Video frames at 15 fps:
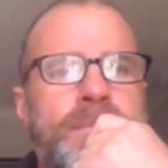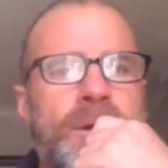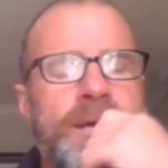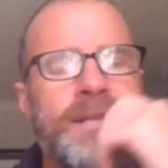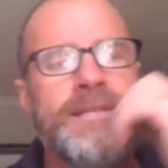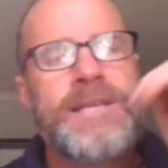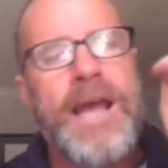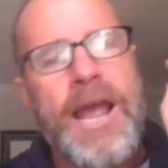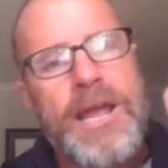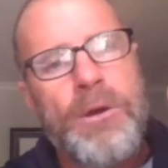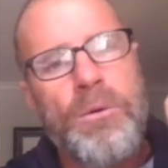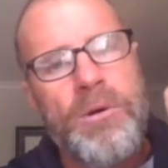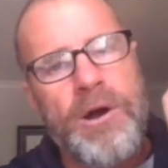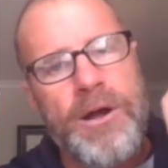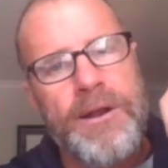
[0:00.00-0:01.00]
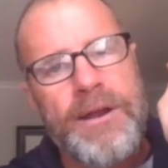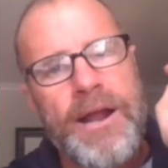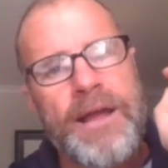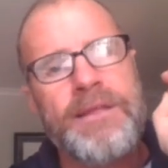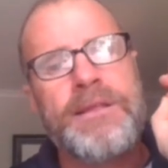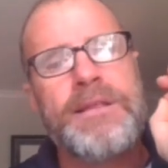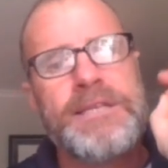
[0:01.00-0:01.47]
But I can tell you what,
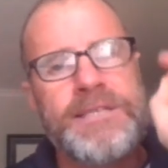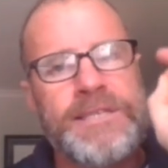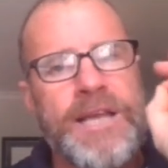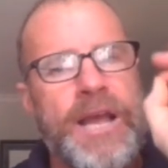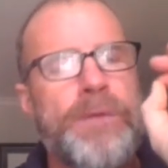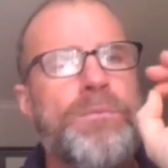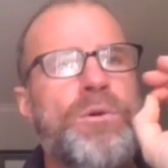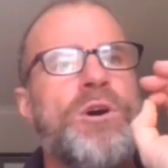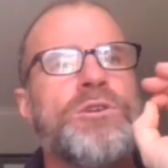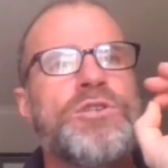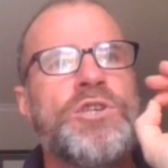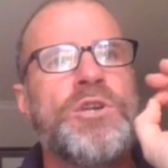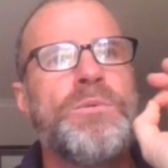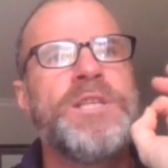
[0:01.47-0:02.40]
other than Sam Walsh,